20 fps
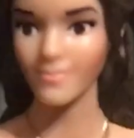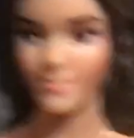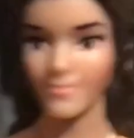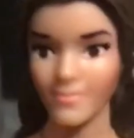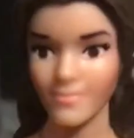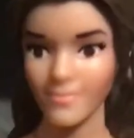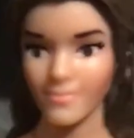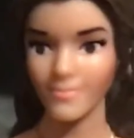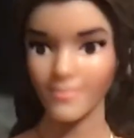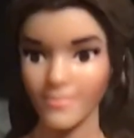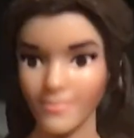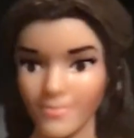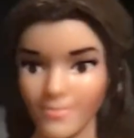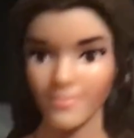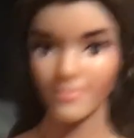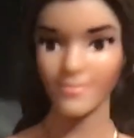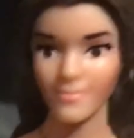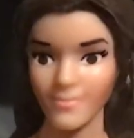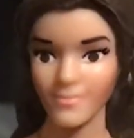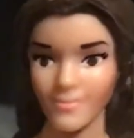a little figure
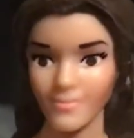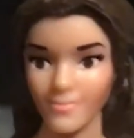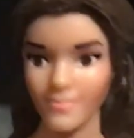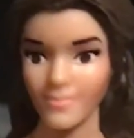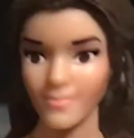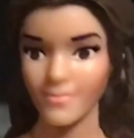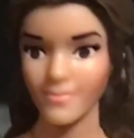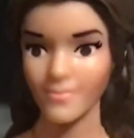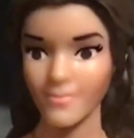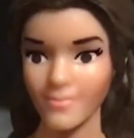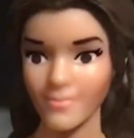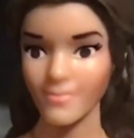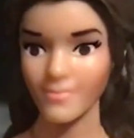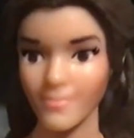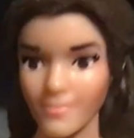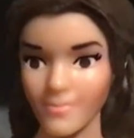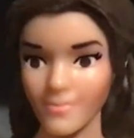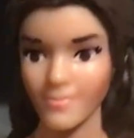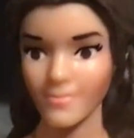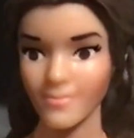like this,
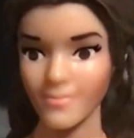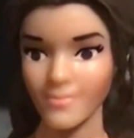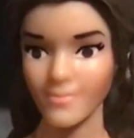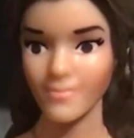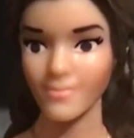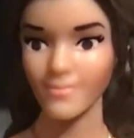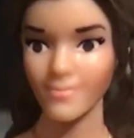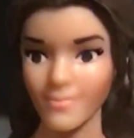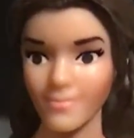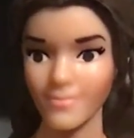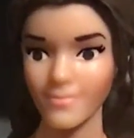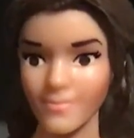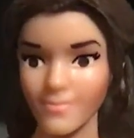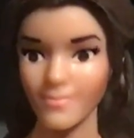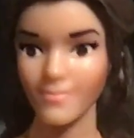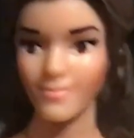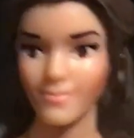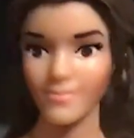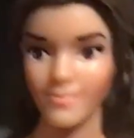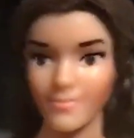and
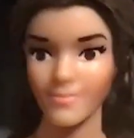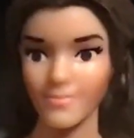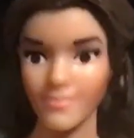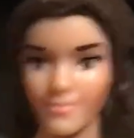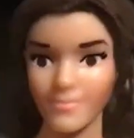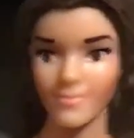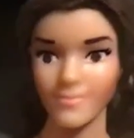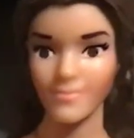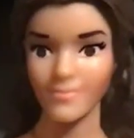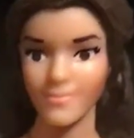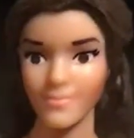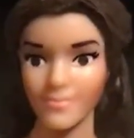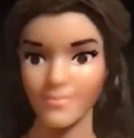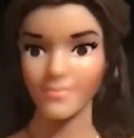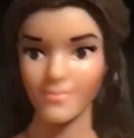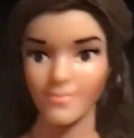honestly I like it better than